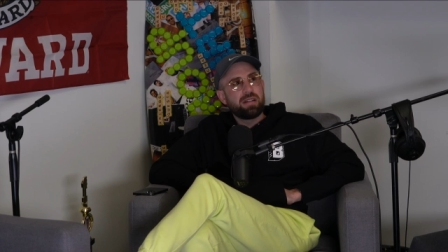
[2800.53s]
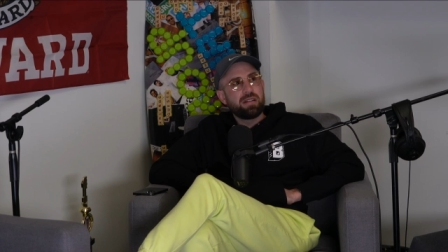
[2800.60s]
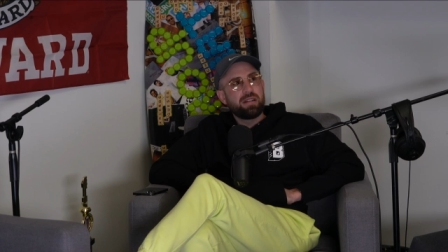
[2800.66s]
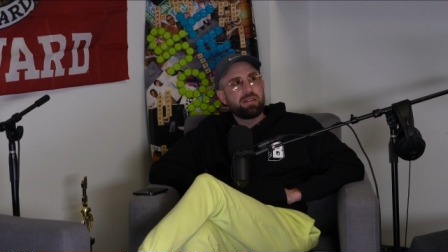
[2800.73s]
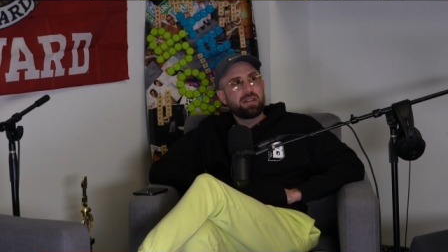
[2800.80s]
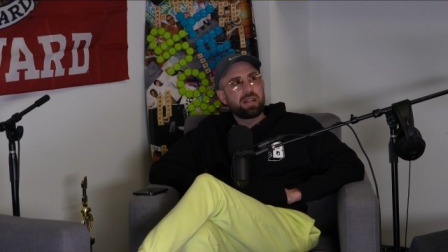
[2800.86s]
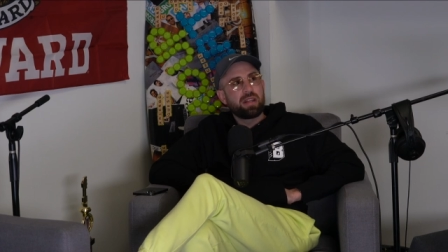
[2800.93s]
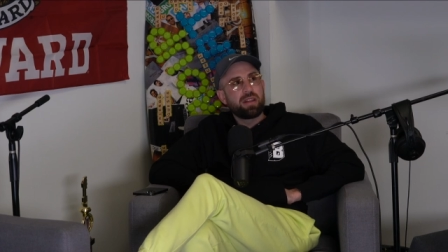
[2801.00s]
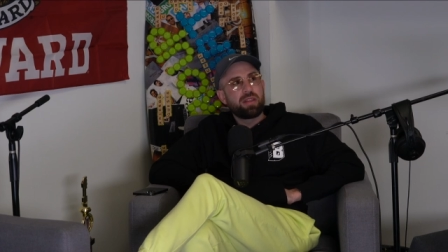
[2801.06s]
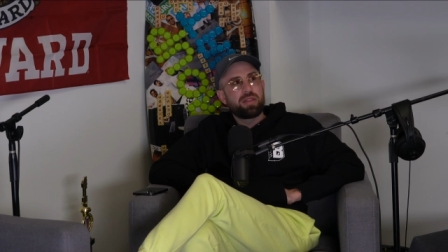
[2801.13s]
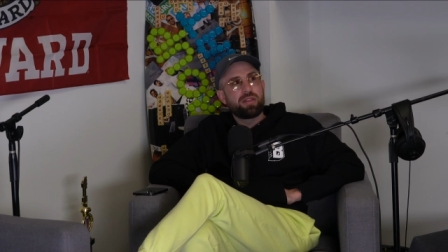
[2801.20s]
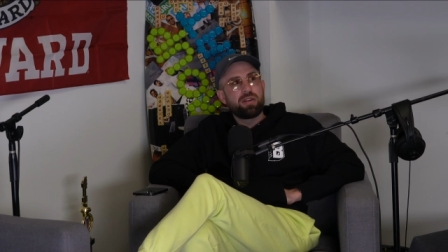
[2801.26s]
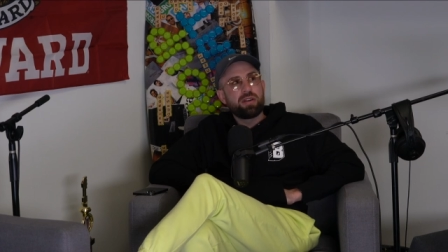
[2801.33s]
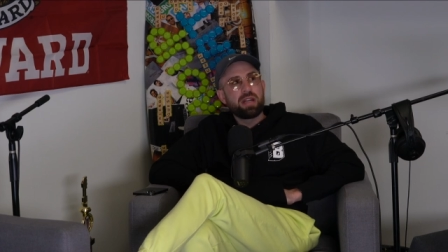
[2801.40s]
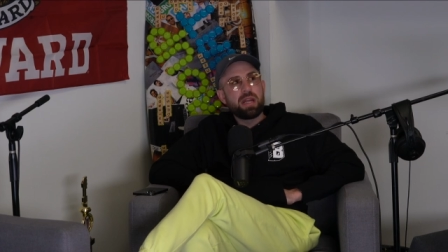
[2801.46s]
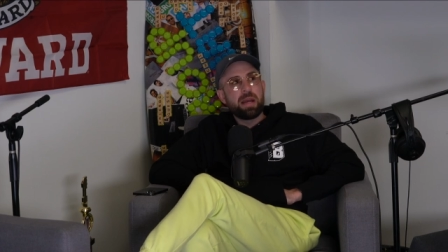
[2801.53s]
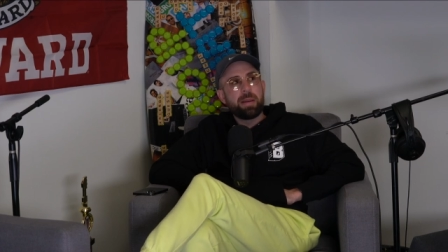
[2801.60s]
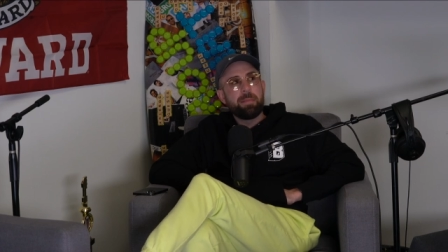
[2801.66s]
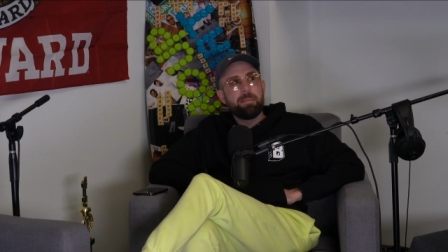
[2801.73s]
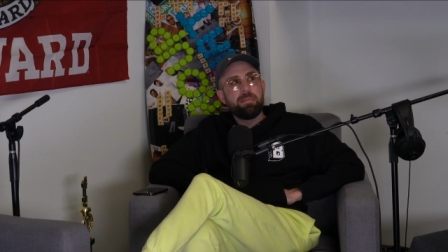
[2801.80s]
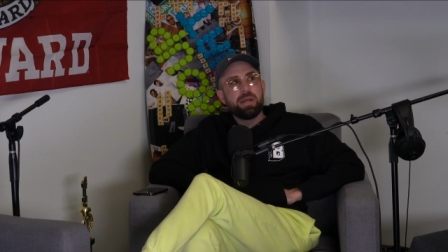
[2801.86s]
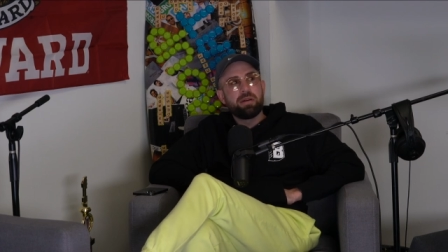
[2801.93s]
nearly 30
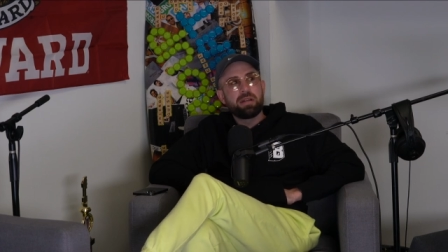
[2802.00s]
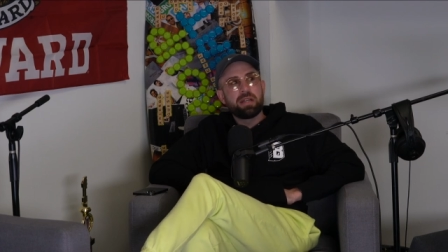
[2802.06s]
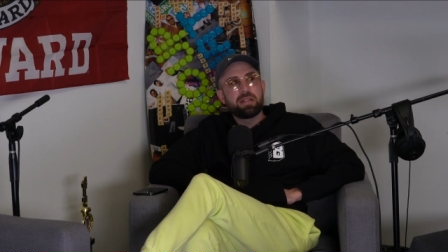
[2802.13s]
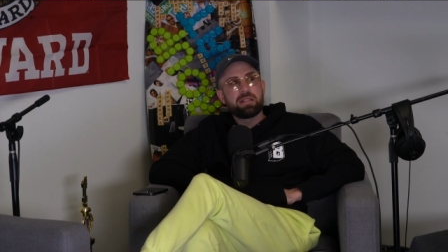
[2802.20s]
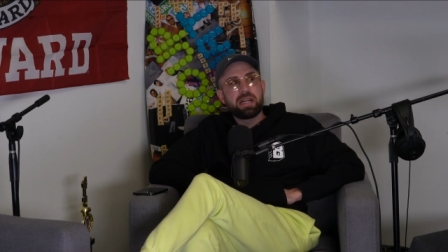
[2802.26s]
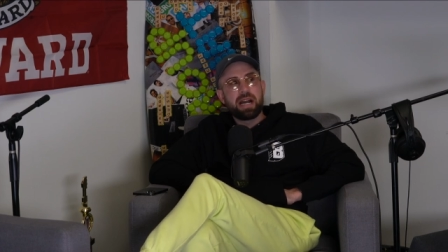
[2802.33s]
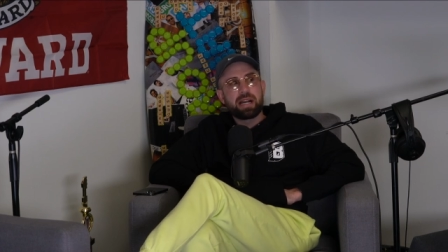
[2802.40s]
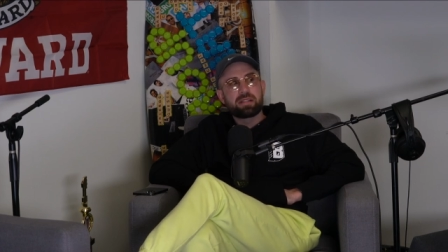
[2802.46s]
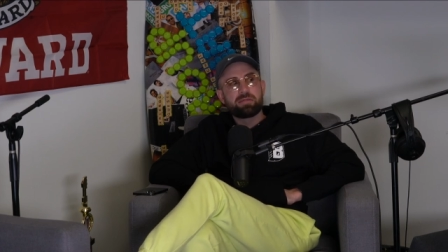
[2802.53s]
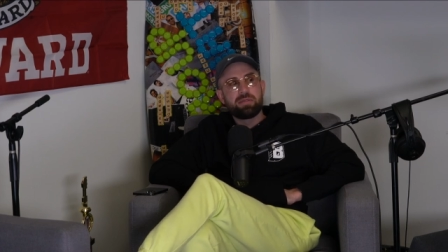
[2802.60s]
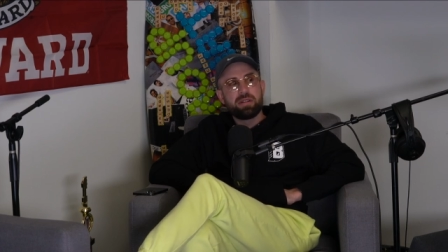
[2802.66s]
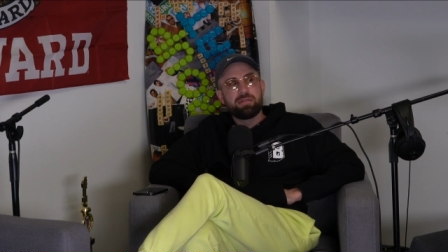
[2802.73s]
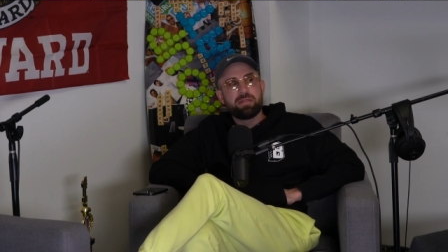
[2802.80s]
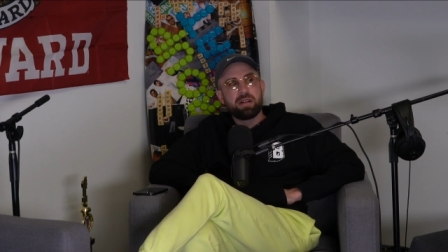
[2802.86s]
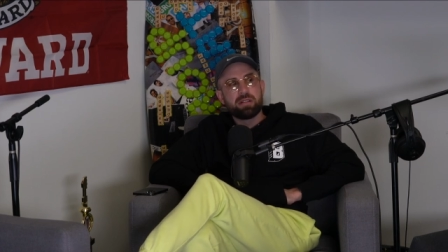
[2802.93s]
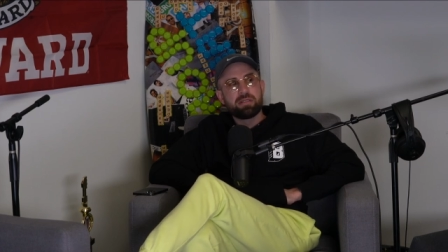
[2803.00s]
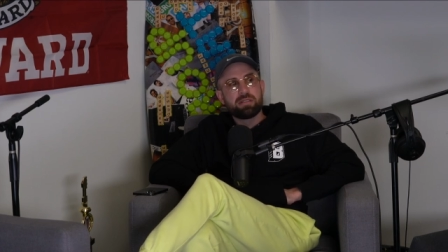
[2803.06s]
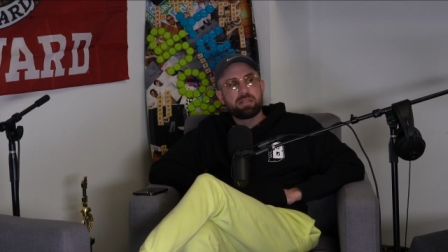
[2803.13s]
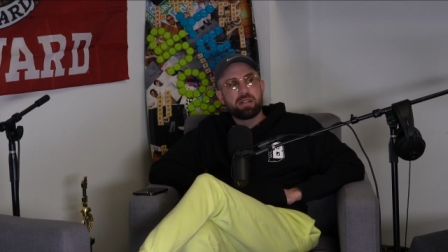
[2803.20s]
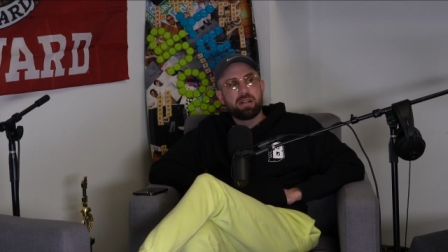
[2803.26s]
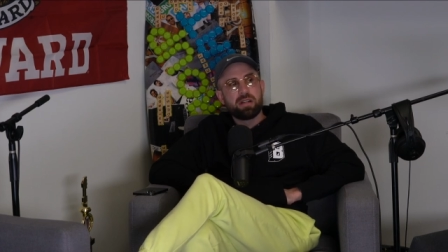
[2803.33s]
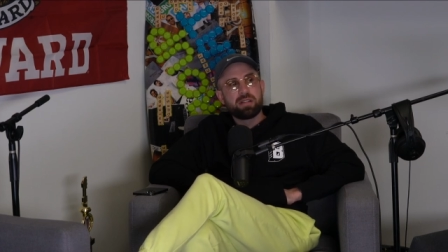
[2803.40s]
million tax
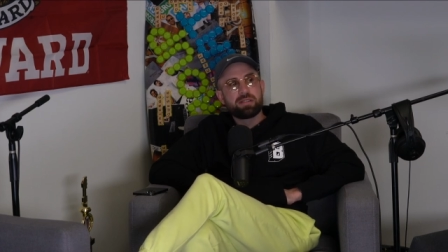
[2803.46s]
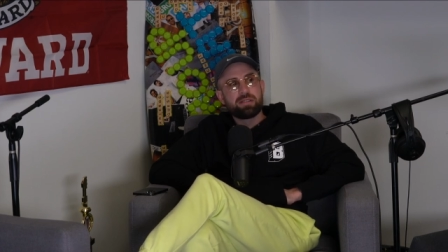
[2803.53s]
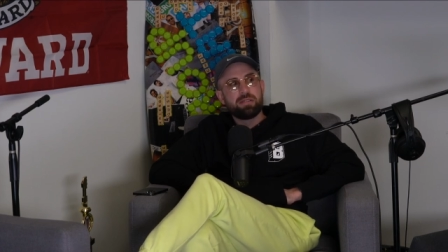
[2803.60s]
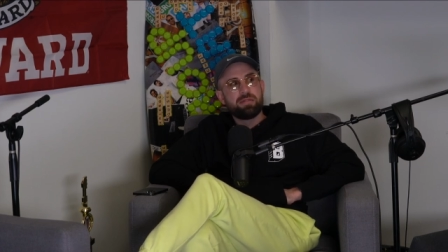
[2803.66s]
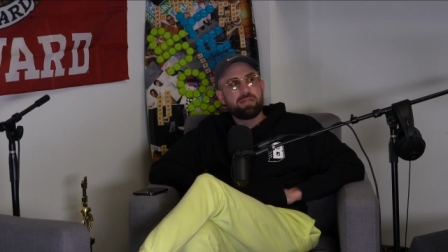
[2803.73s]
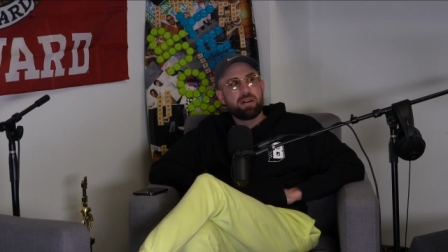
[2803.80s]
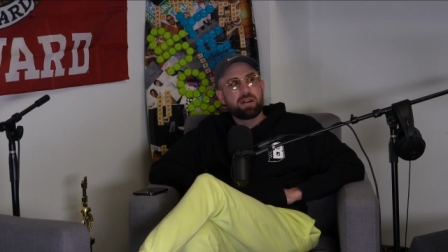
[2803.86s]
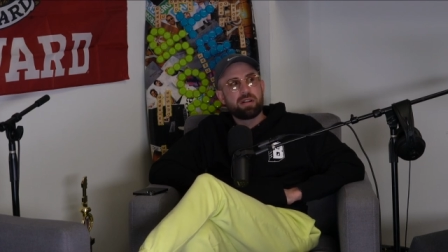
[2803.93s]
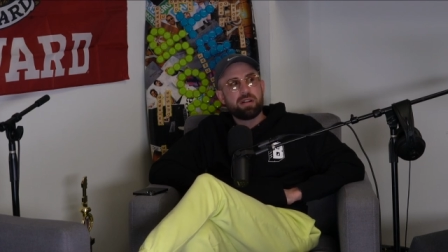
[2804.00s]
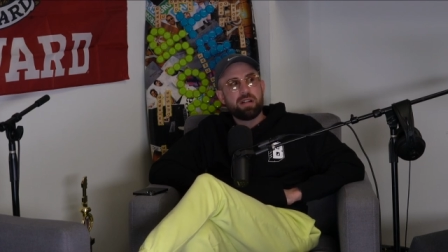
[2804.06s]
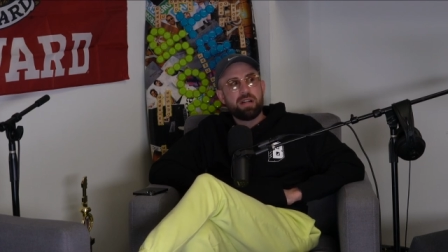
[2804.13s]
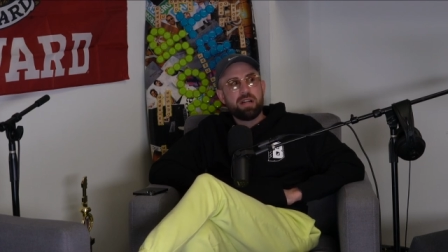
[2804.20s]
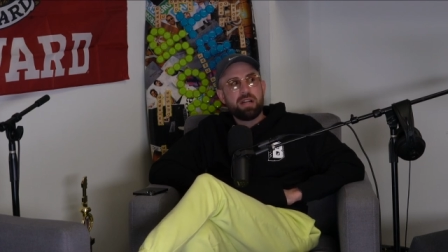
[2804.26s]
refunds uh, so far.